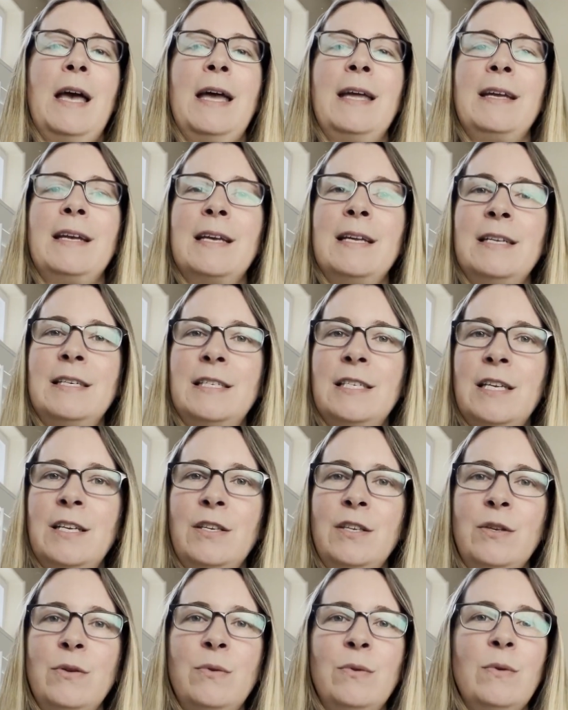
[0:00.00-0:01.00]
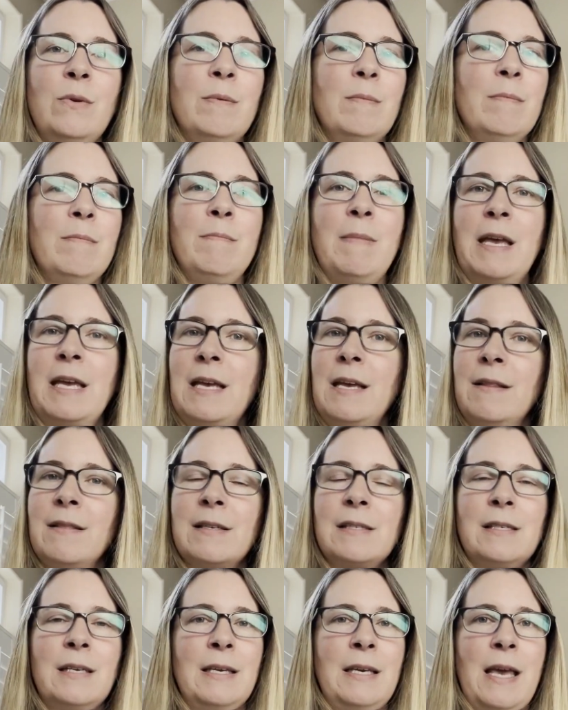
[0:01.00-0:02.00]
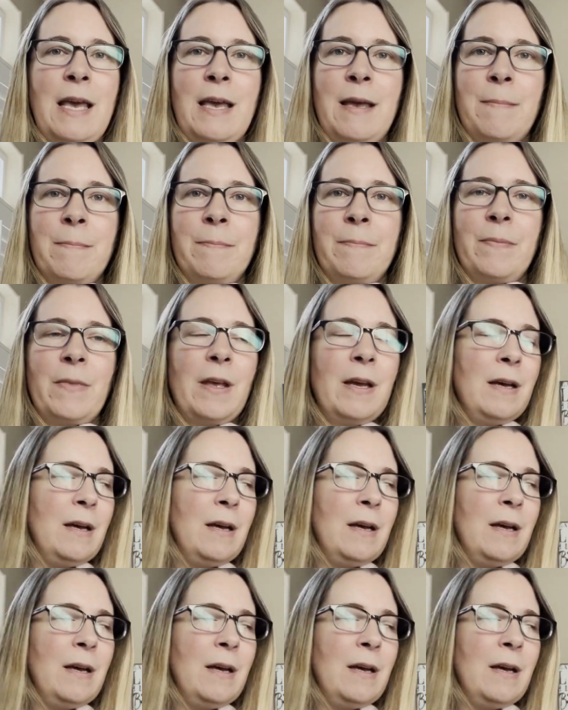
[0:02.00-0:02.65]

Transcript: and continue making this a game.